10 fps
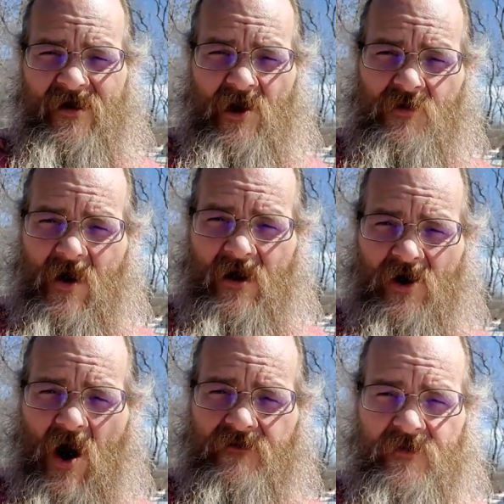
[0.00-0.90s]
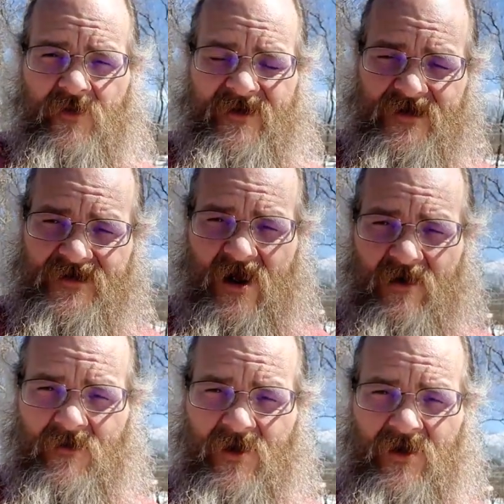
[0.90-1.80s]
another pot of coffee, but this
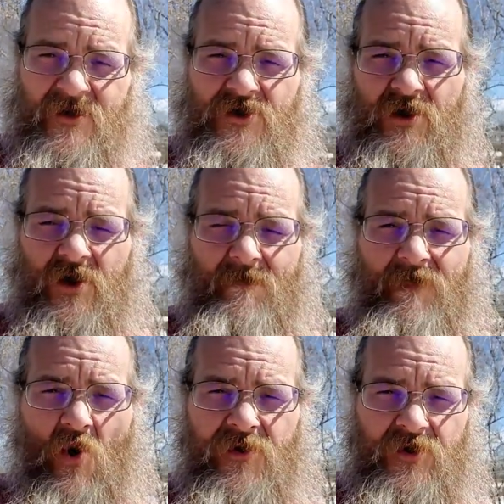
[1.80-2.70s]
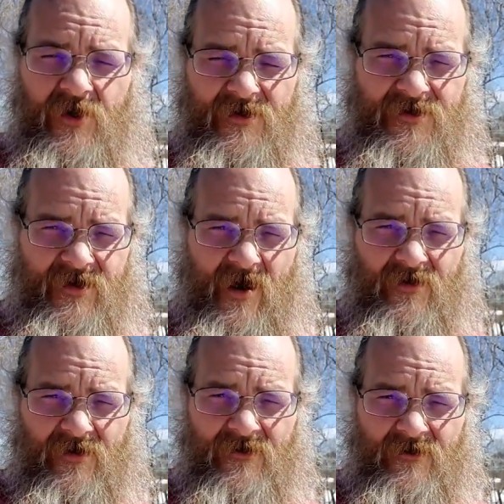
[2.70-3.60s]
time, let's hook up both units together